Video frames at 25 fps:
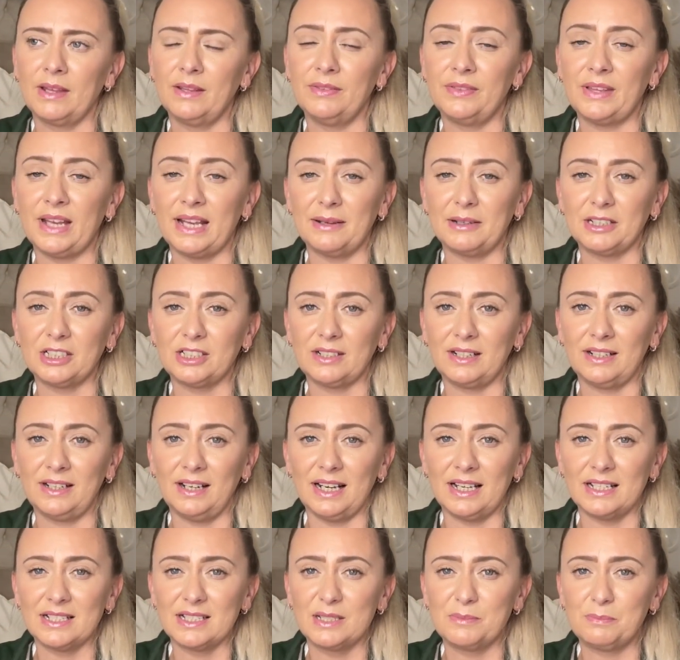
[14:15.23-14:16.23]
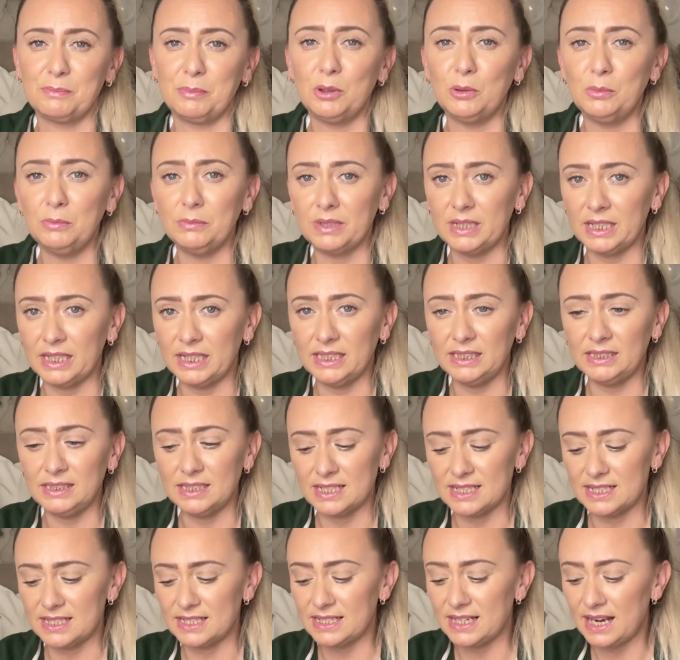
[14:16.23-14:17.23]
that glass pumpkin
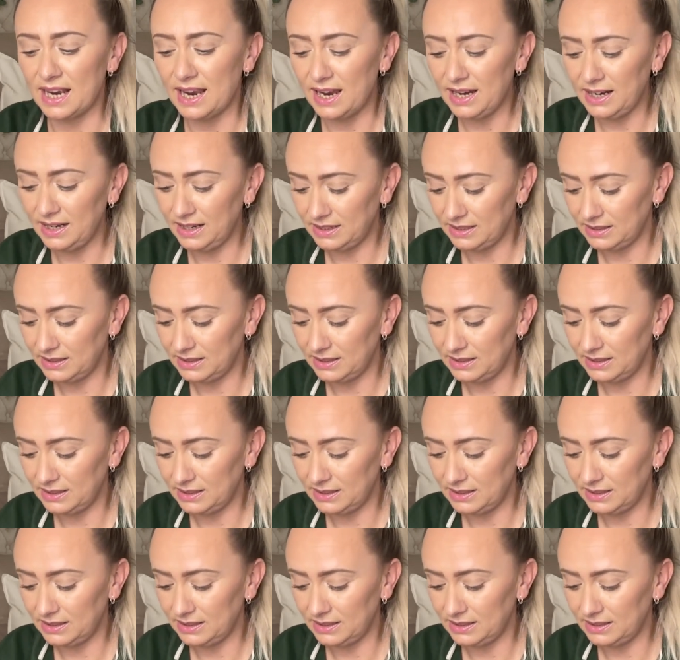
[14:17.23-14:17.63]
stack